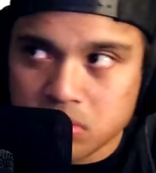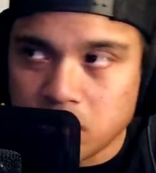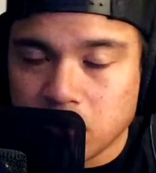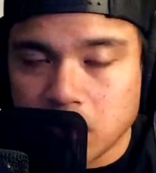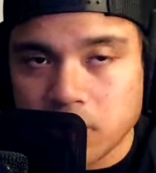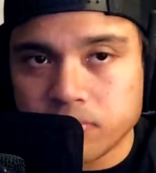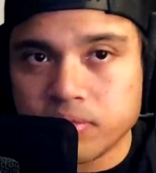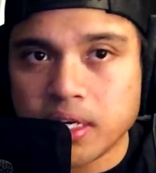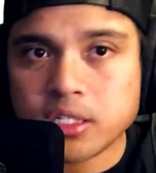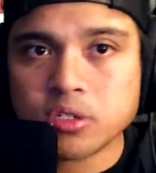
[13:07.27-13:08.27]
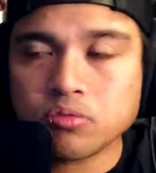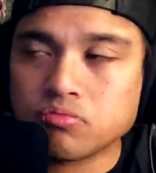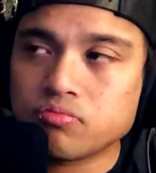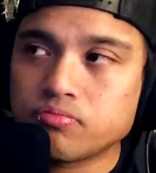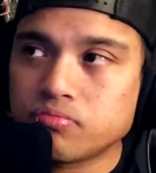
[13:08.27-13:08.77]
I would have loved National
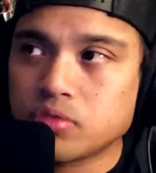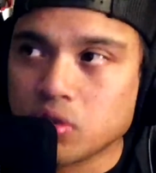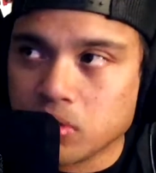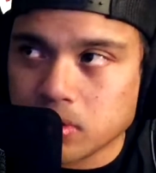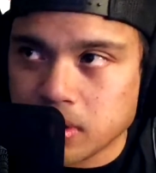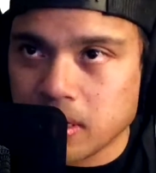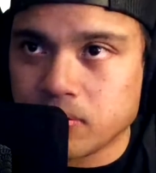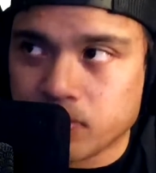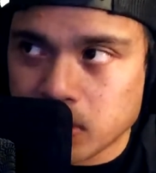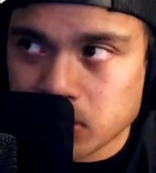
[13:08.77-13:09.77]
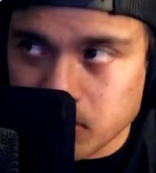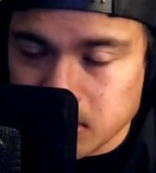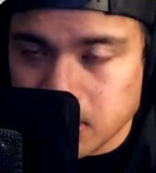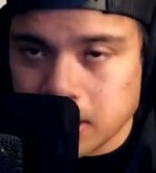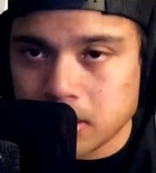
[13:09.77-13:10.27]
Donut Day and French
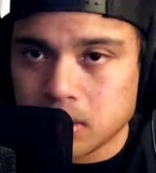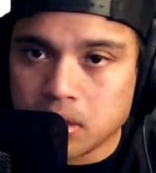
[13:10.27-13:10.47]
Fry Day.